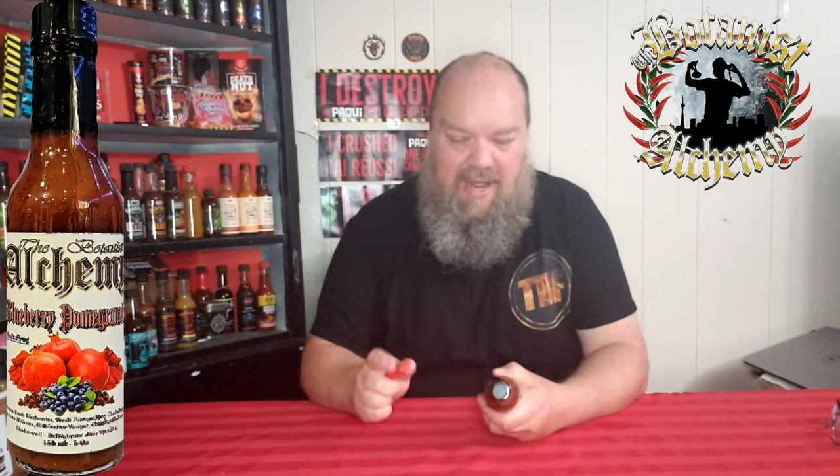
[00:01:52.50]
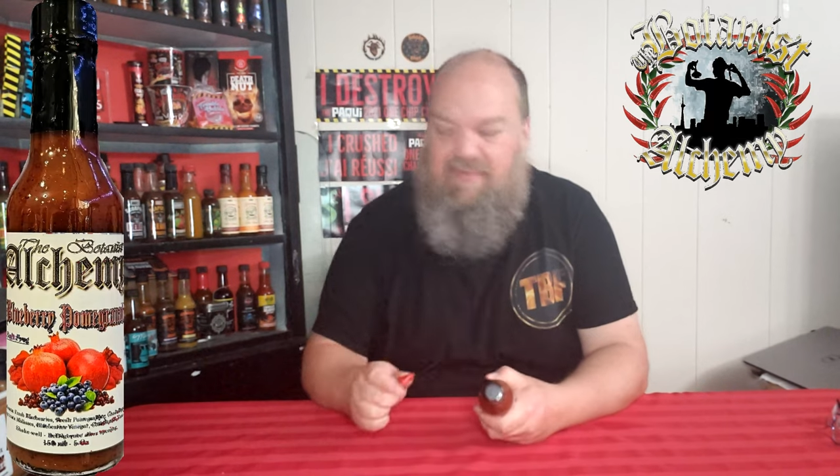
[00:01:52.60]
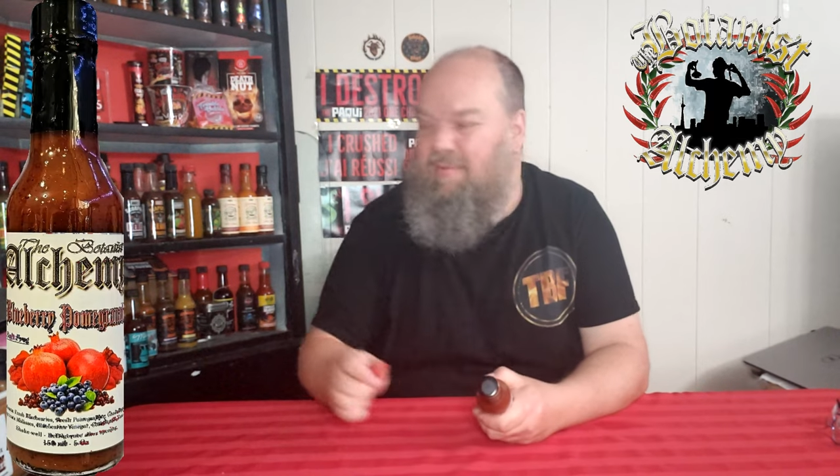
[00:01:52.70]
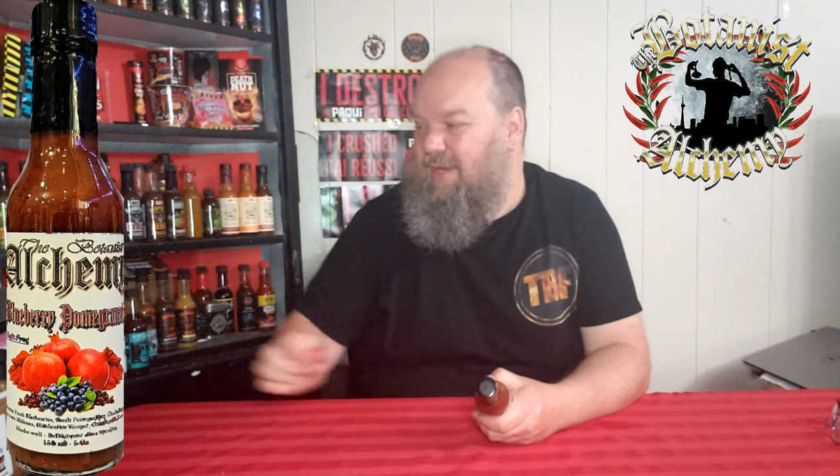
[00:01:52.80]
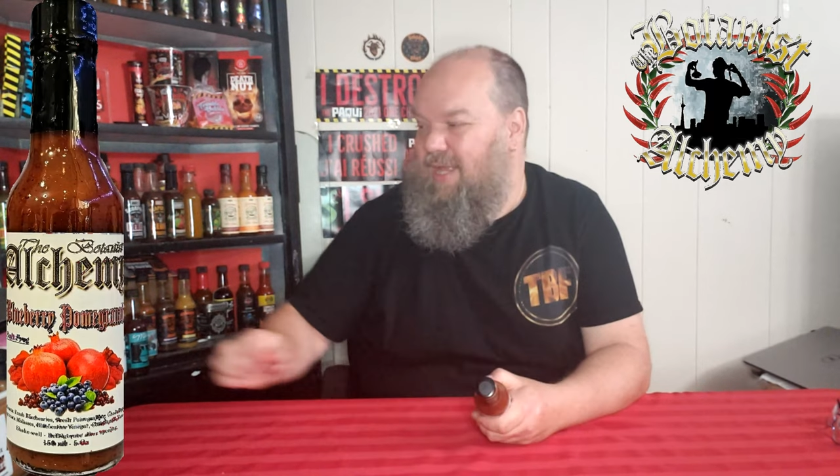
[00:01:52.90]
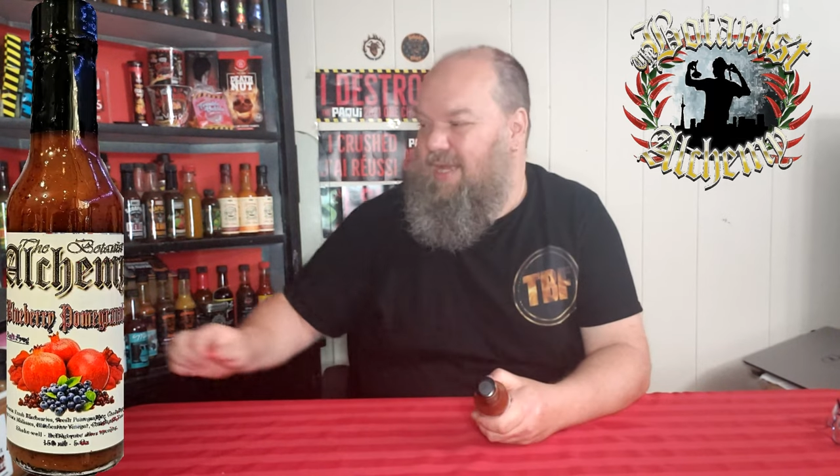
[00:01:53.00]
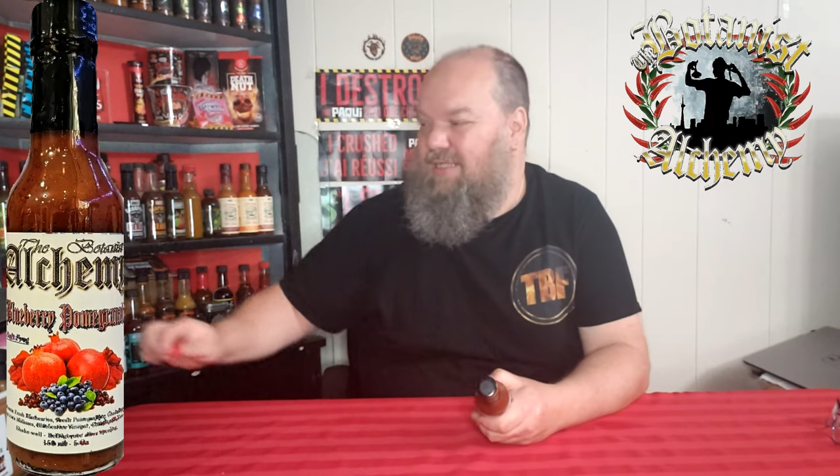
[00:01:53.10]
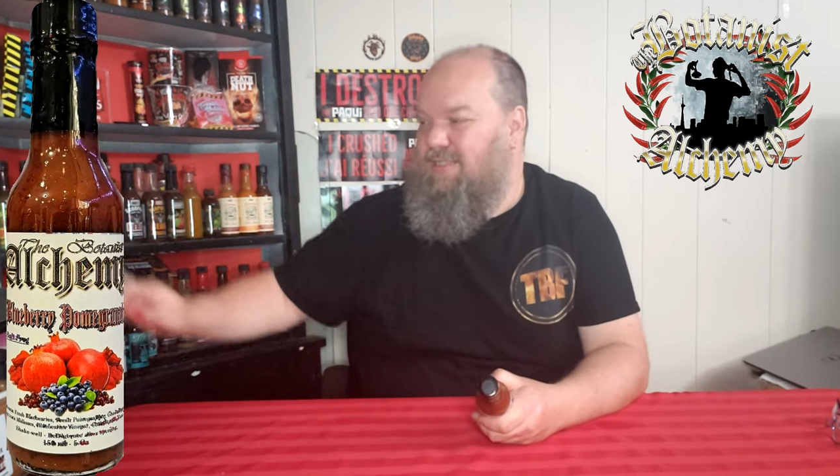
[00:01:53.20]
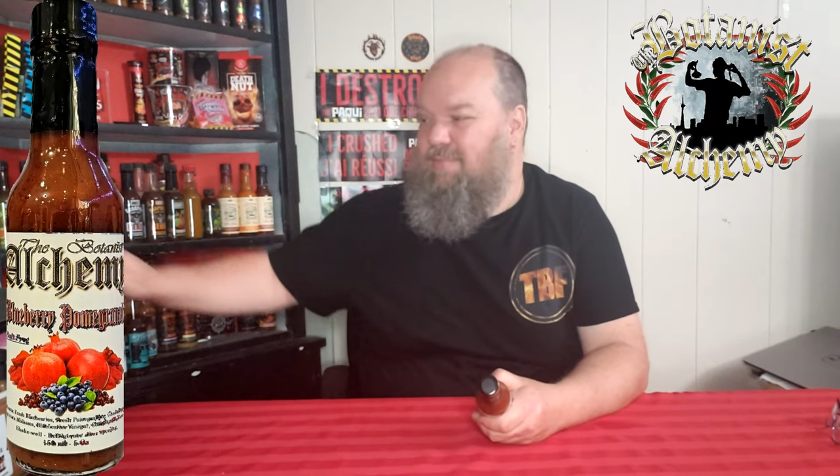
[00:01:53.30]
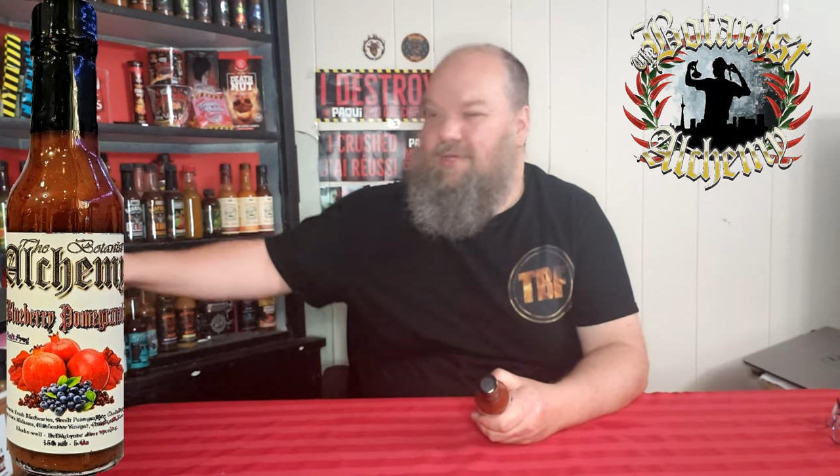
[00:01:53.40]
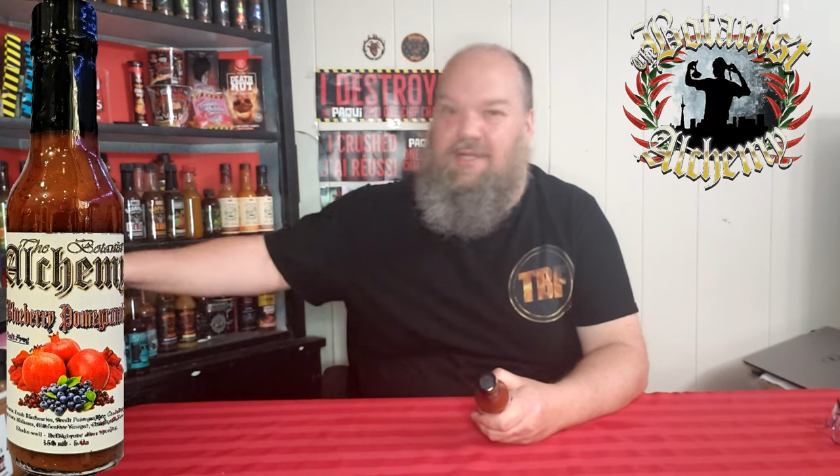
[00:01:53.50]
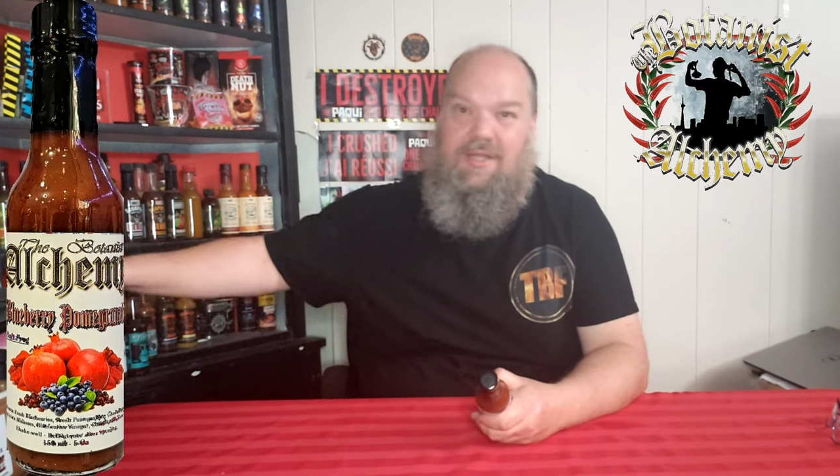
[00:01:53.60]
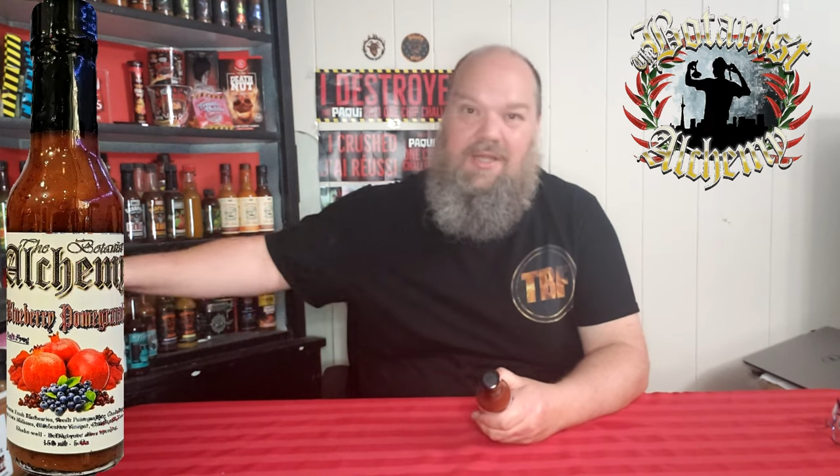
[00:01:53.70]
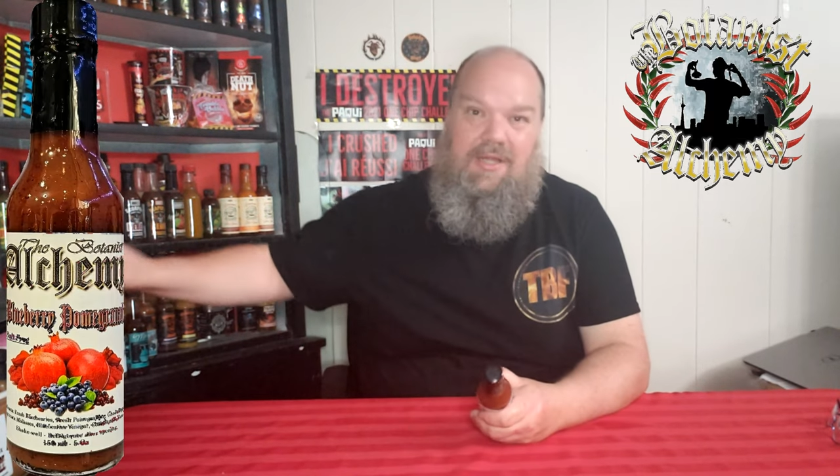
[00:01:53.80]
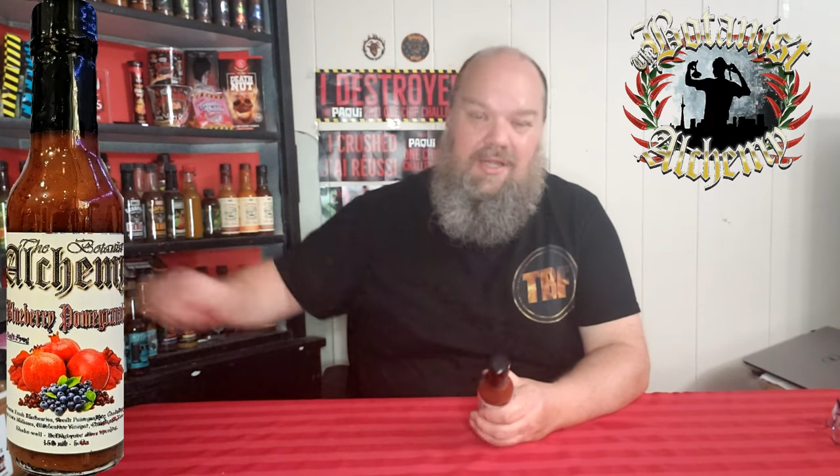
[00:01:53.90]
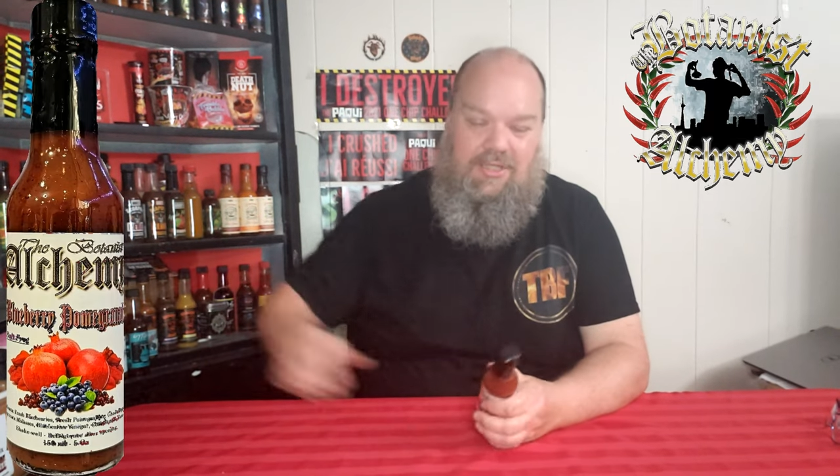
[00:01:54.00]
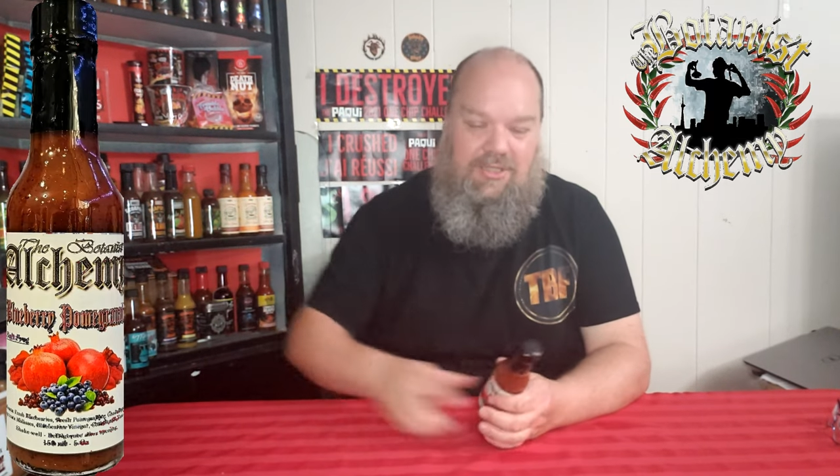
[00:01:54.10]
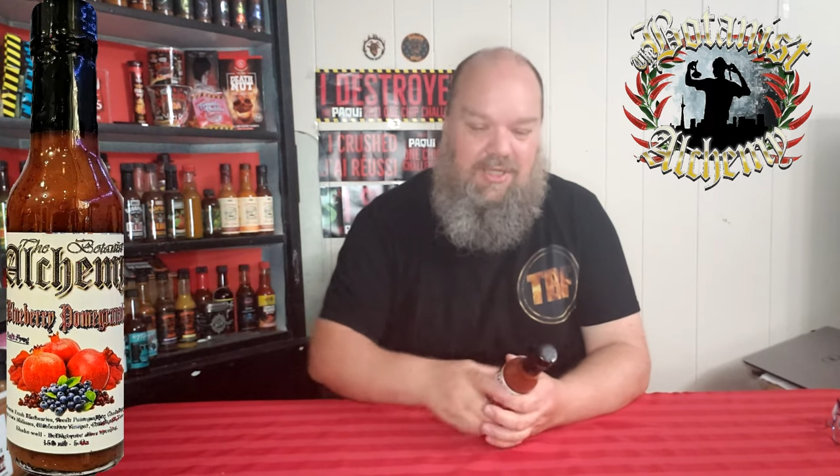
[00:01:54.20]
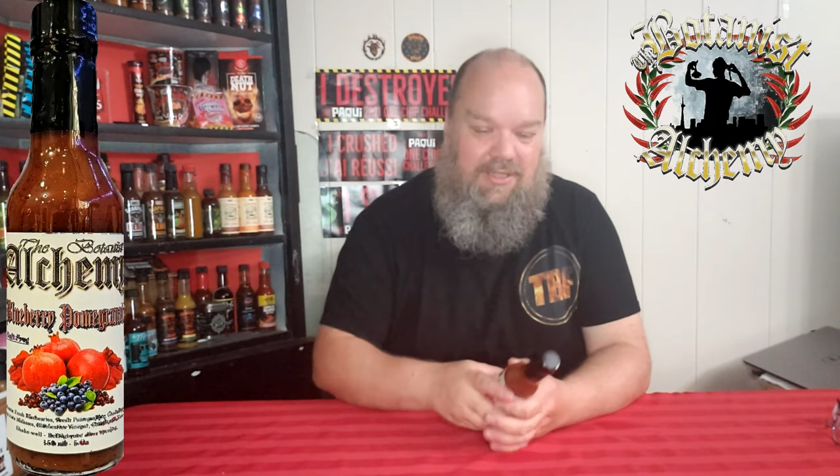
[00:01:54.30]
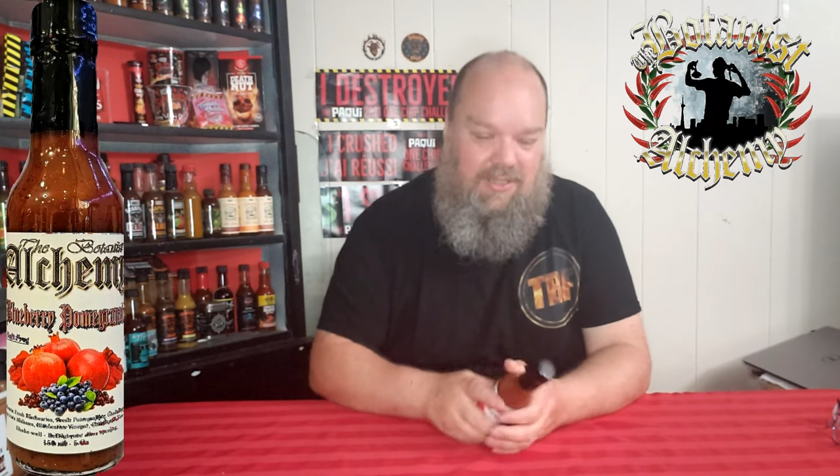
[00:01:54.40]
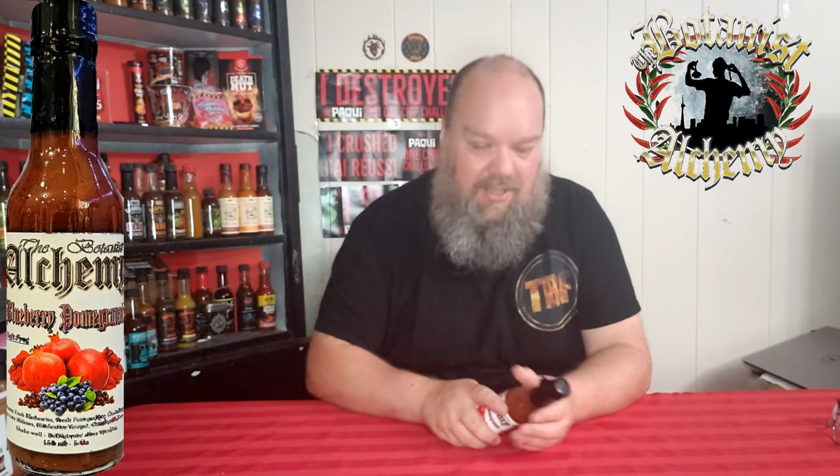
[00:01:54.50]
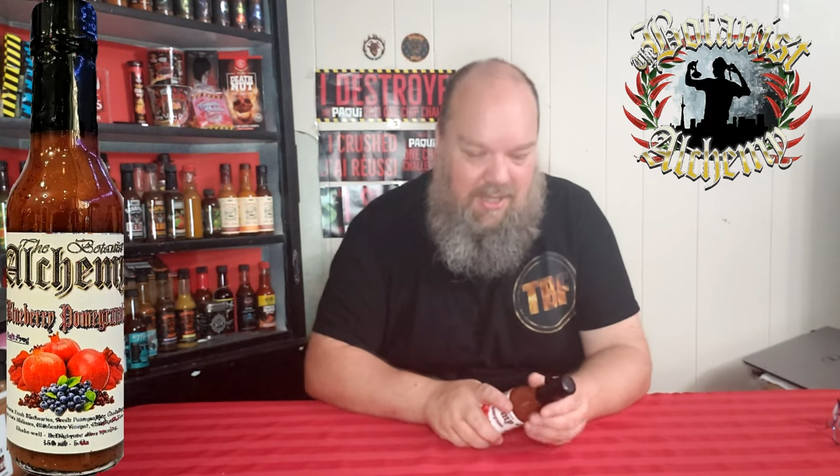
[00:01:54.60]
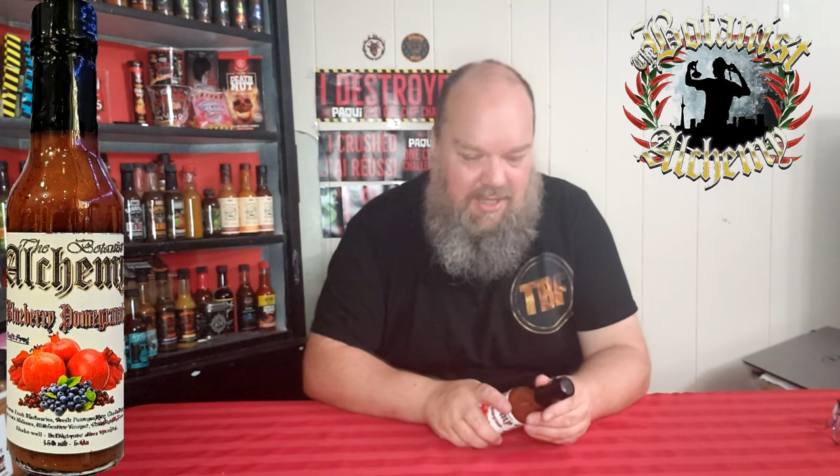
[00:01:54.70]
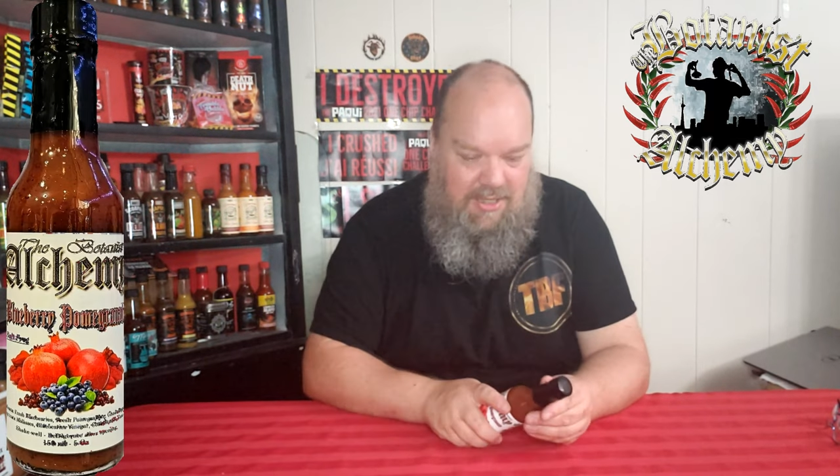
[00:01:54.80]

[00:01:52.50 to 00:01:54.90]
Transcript: Everybody has somebody just likes to